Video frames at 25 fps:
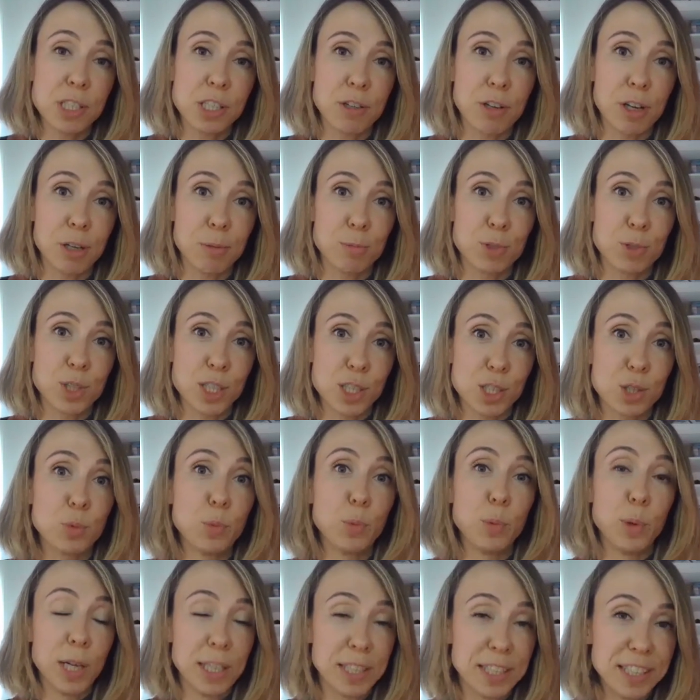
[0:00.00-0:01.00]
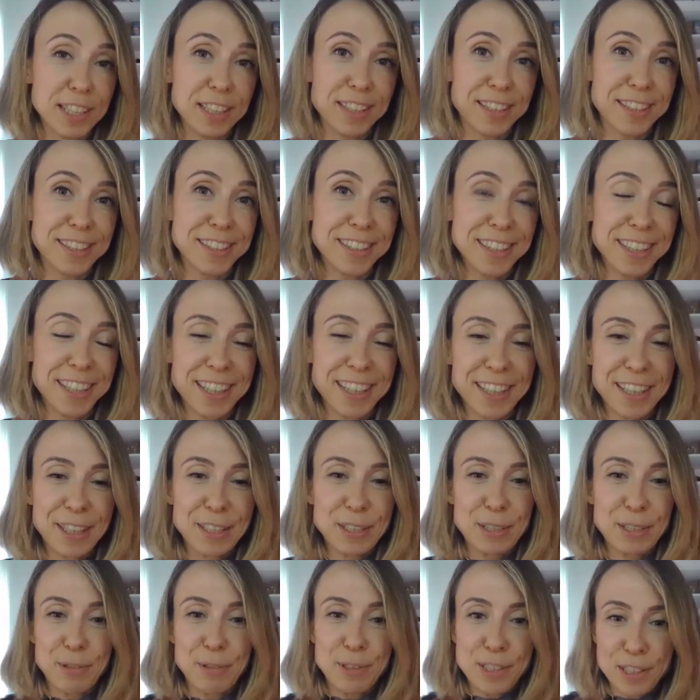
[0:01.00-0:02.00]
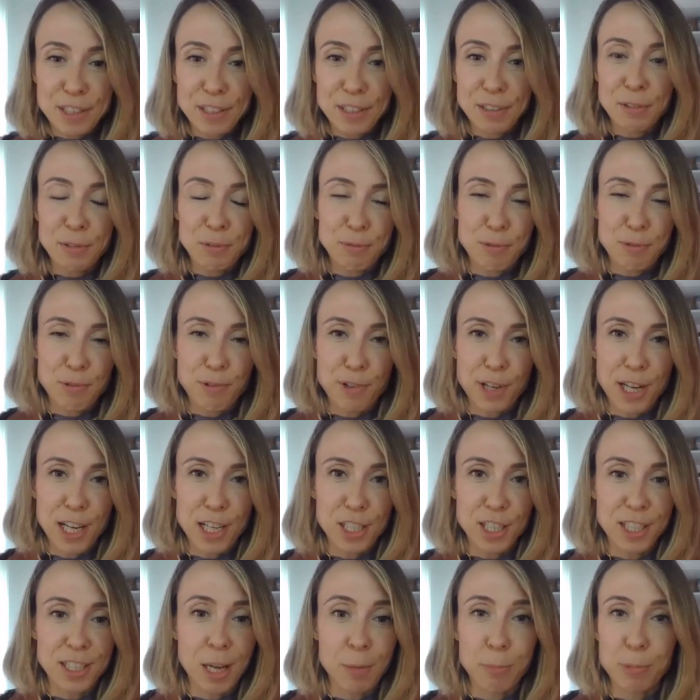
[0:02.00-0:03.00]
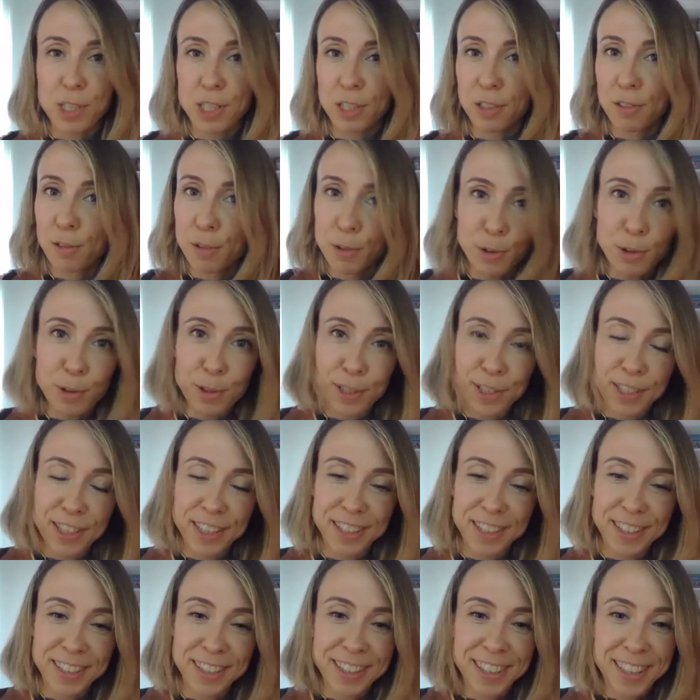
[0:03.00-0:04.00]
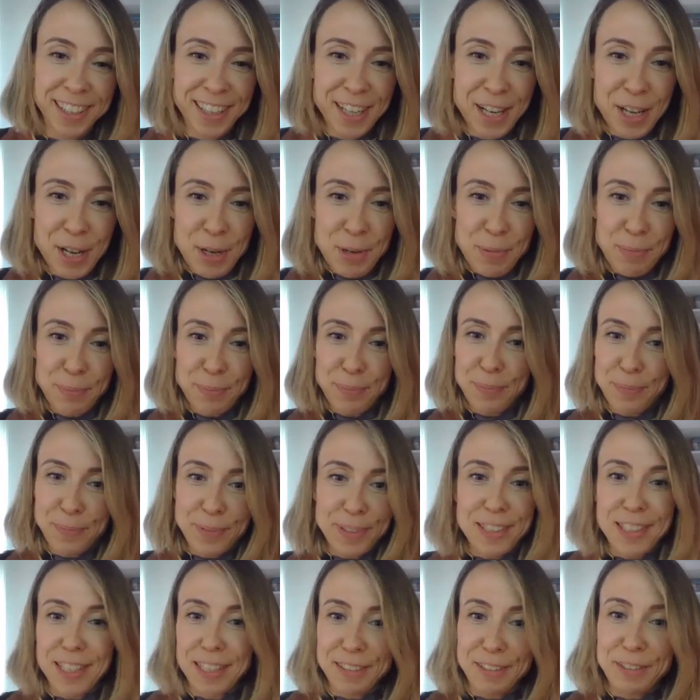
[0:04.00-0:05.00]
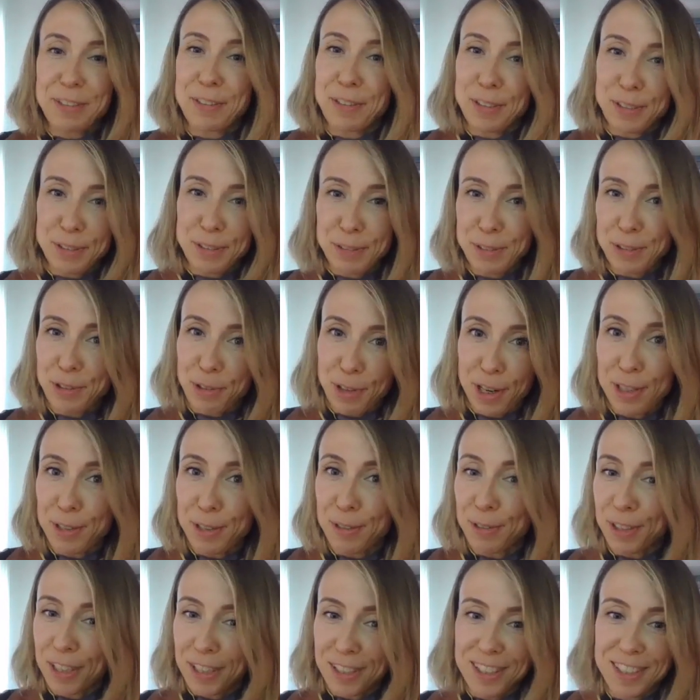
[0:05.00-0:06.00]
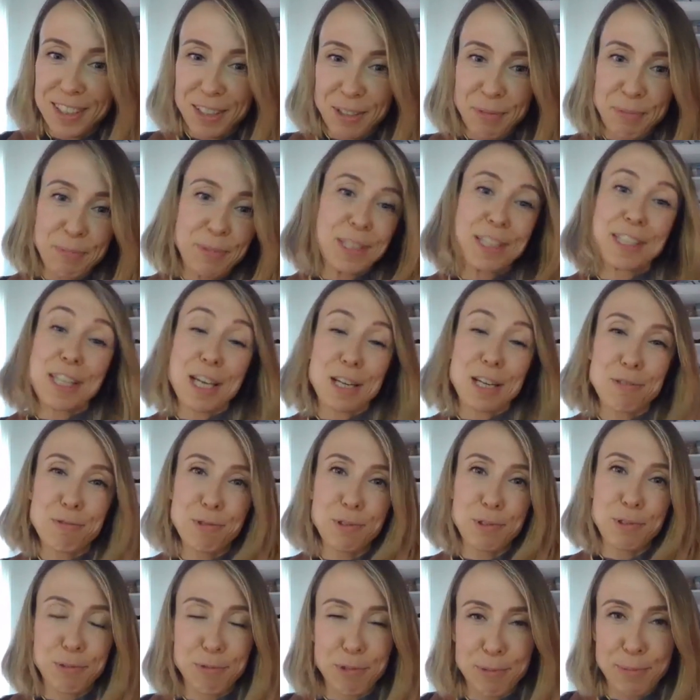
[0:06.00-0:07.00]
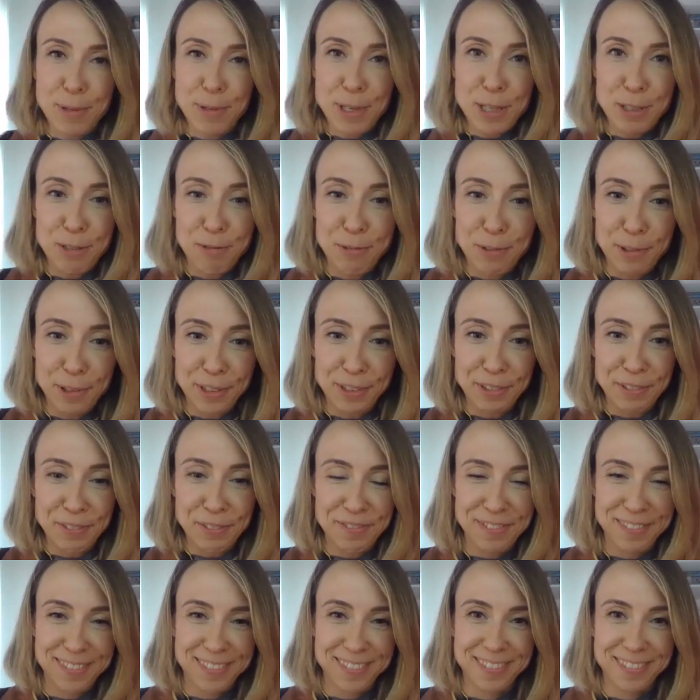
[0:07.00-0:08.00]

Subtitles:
Master, I'm just 1 year, so it's still fresh and I'm still learning, but I'll still try to get some insightful information for you.